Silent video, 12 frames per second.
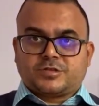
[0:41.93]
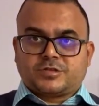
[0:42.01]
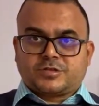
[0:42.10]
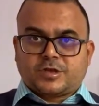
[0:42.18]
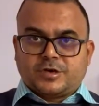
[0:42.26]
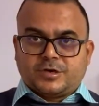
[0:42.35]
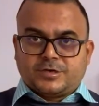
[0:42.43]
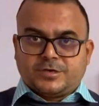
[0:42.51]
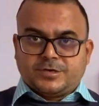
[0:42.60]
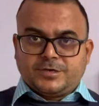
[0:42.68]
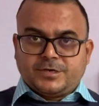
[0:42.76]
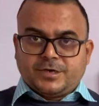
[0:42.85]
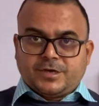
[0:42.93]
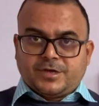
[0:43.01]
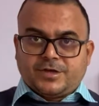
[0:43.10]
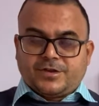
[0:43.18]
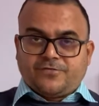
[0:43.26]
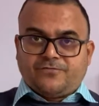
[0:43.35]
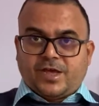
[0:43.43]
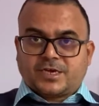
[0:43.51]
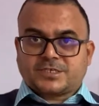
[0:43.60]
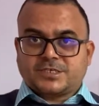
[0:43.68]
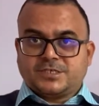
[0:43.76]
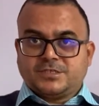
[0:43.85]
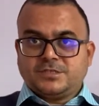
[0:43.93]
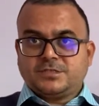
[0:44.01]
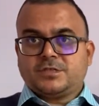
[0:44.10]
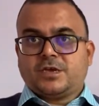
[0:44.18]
third, reflection;